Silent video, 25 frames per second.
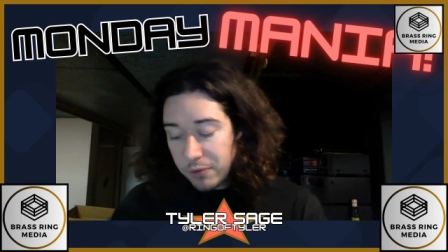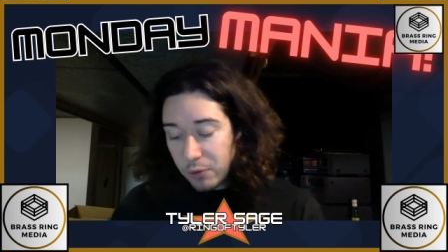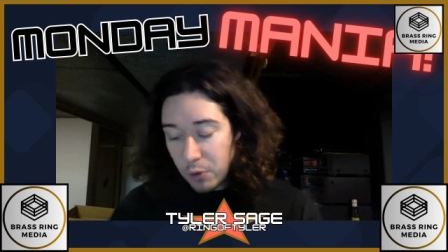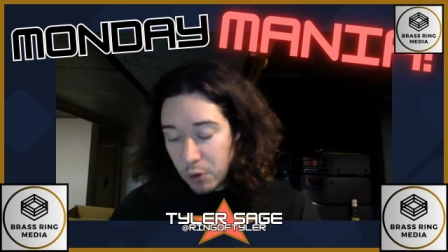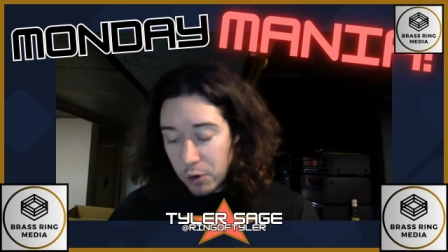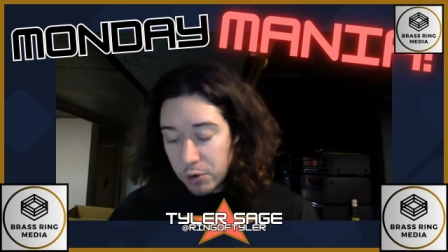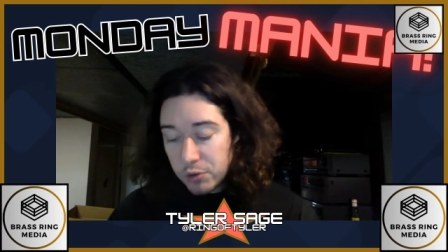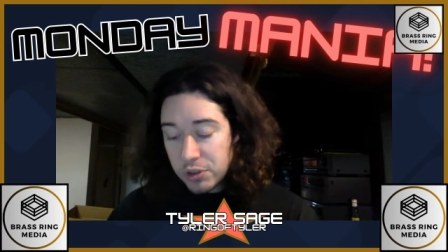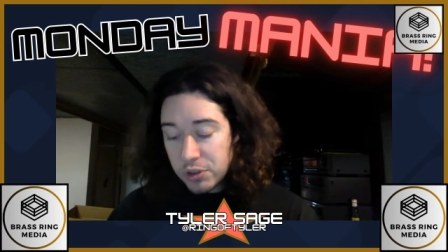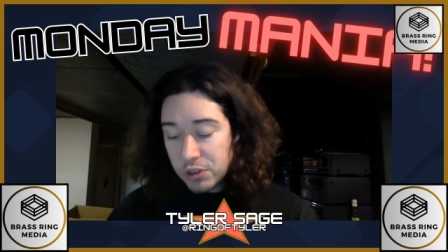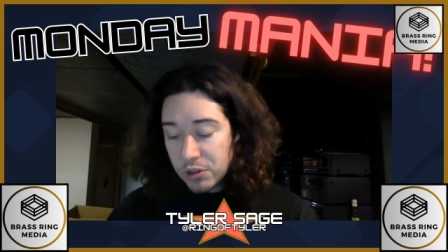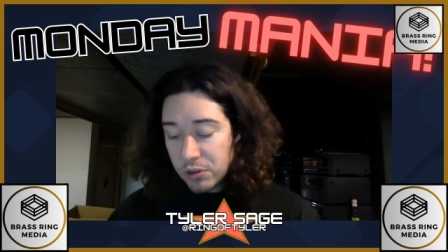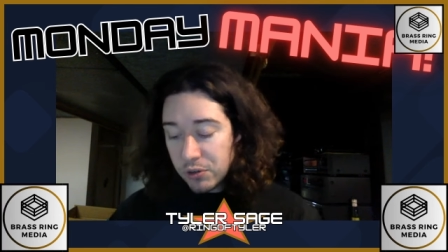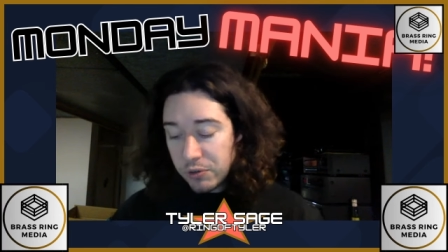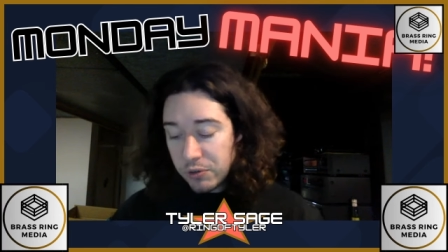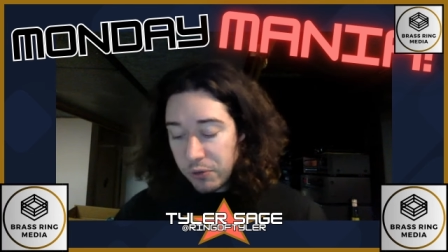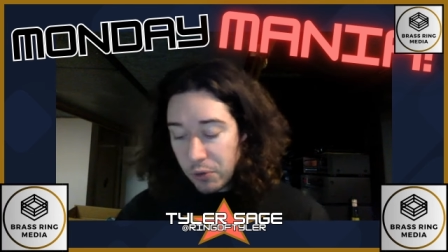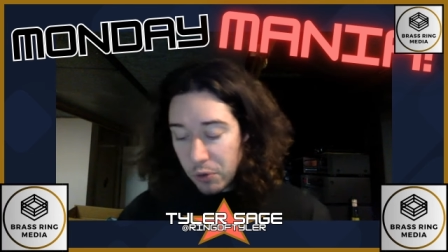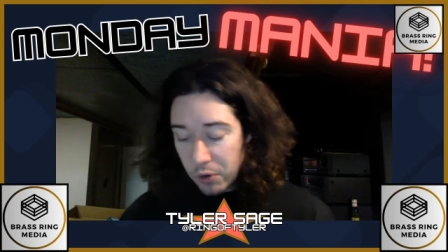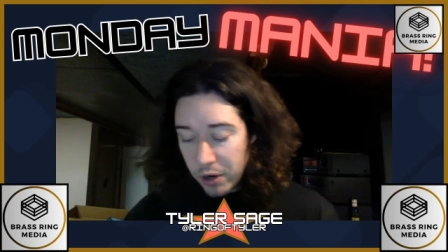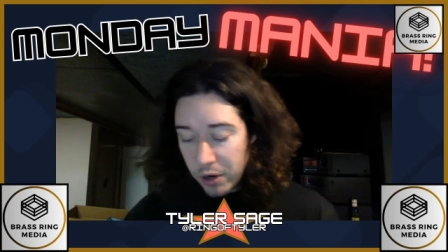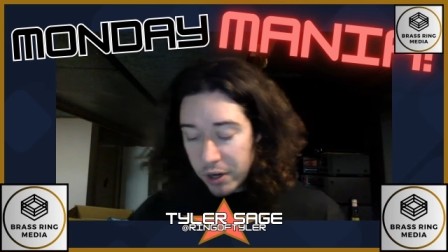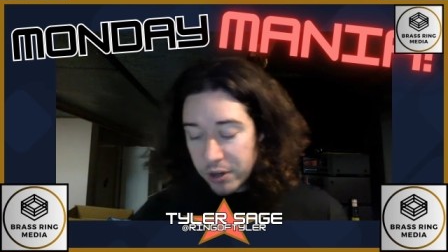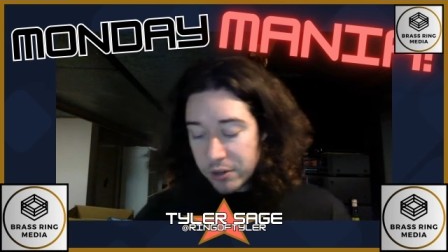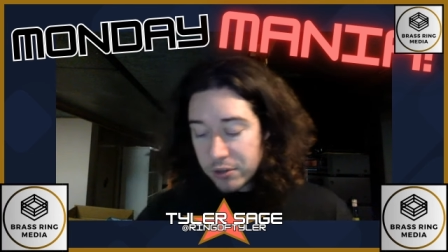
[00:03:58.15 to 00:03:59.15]
402,
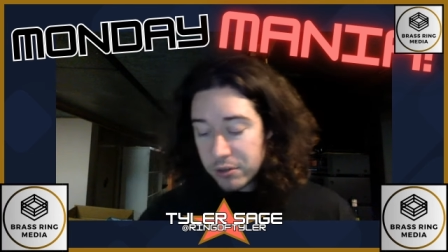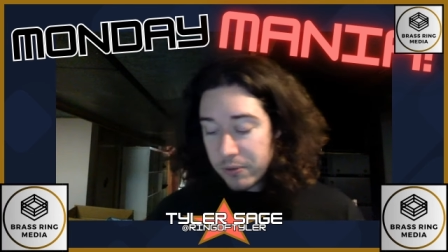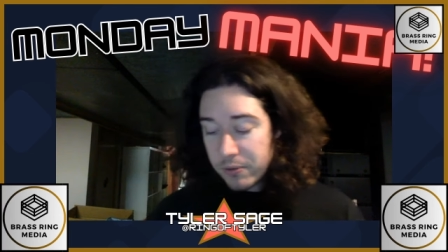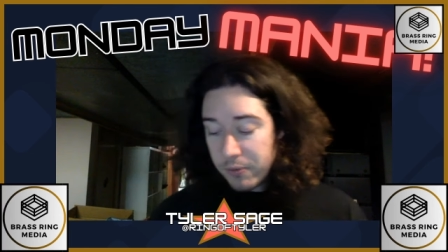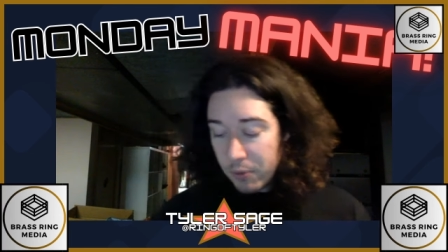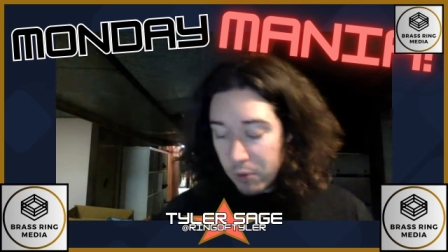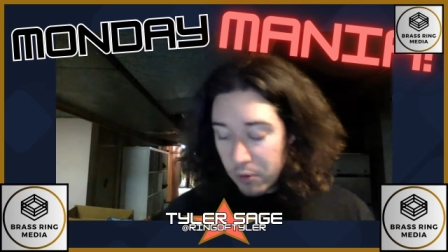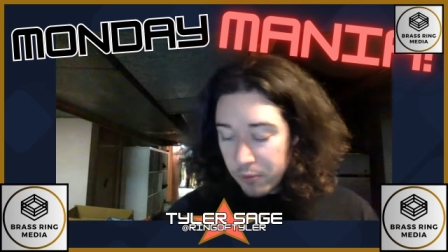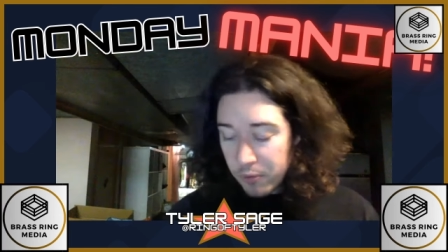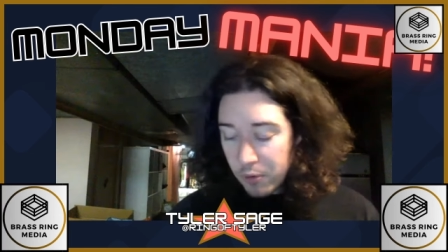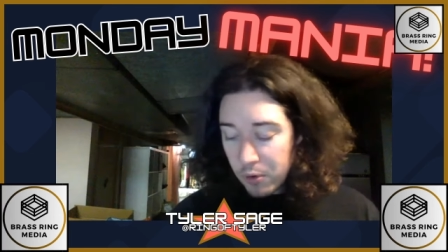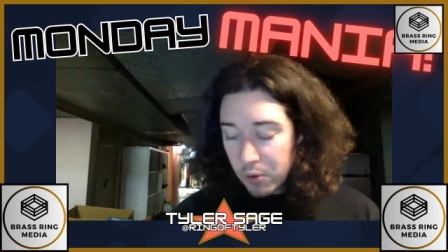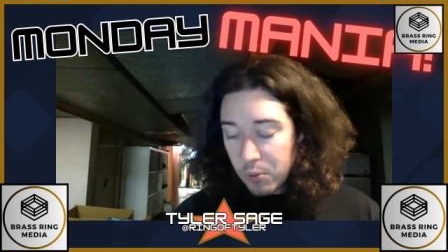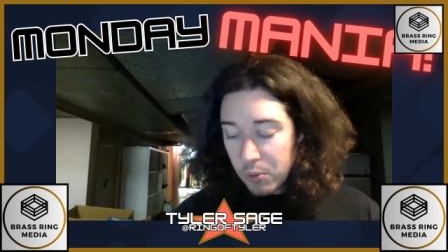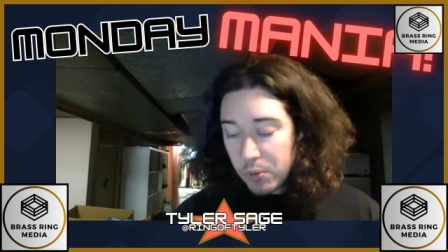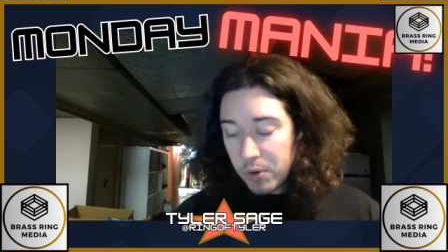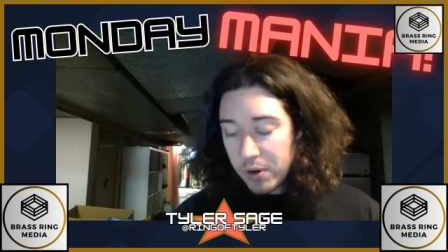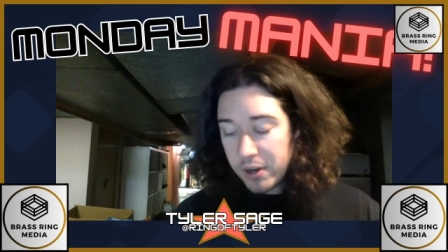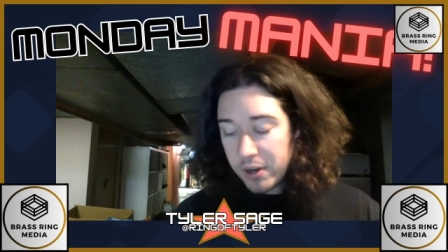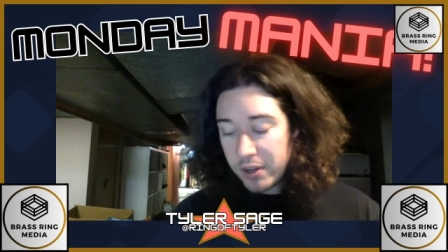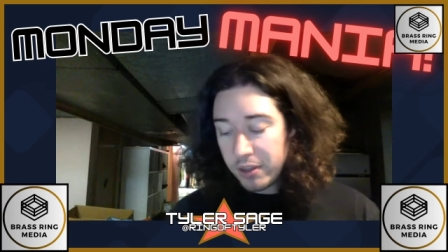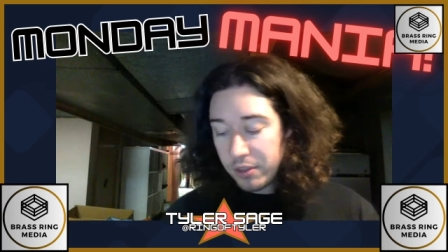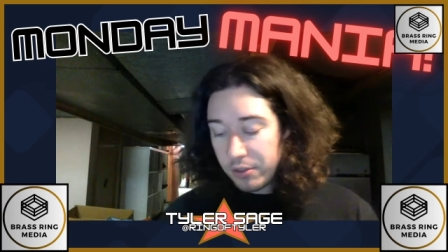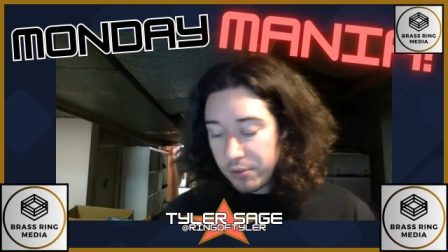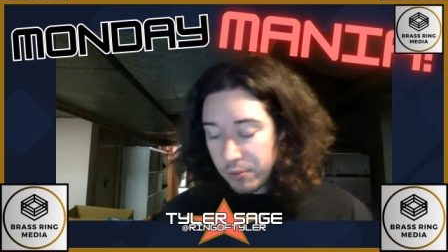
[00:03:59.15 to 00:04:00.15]
400,
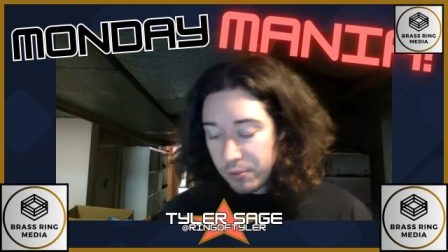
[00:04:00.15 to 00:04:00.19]
441,